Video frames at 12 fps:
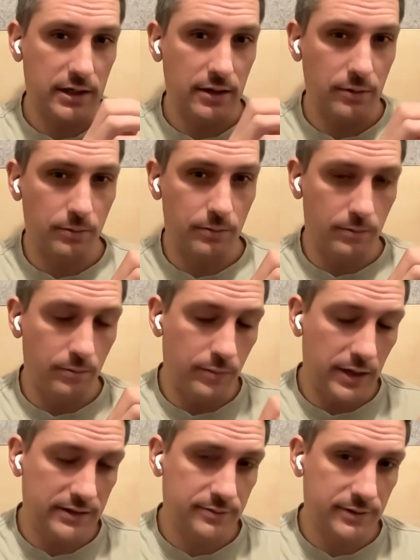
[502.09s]
and the
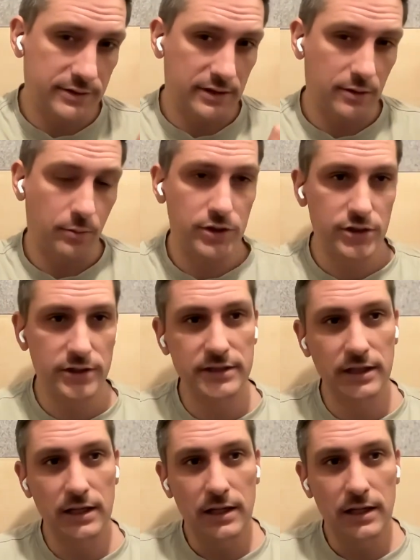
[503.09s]
placements and the budgets,